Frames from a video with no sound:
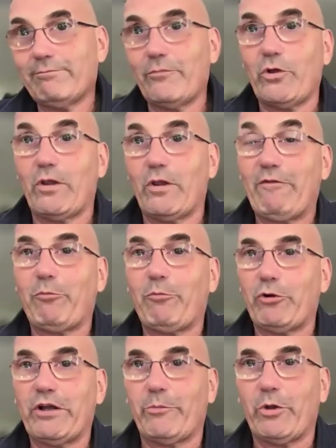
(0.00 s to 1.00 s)
you'll have a
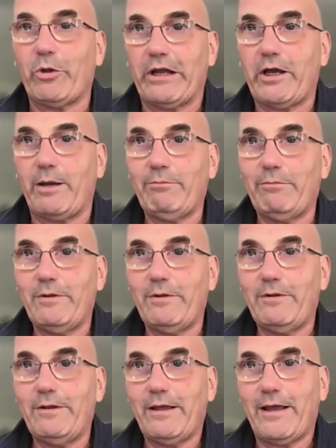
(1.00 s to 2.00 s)
predictable income.
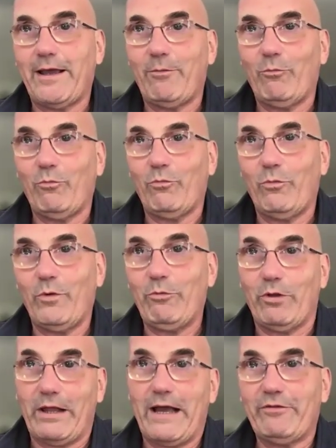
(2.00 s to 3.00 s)
And we
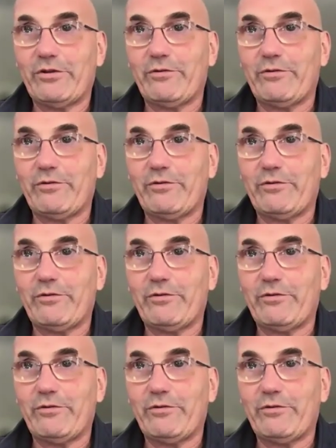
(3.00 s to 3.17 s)
will have an